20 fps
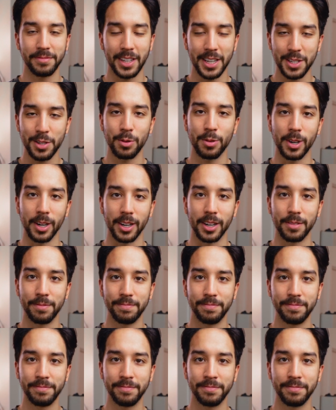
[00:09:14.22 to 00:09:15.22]
Get to work.
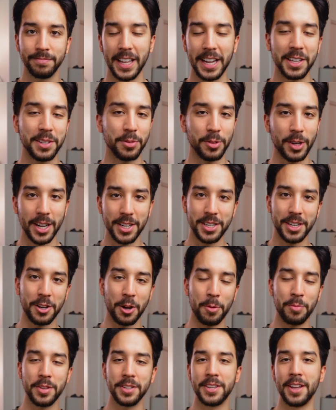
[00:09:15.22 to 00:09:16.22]
Thanks for watching.
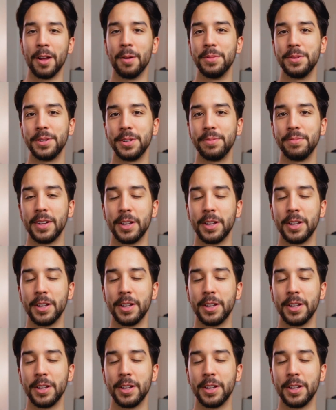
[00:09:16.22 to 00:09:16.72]
Hope this helps.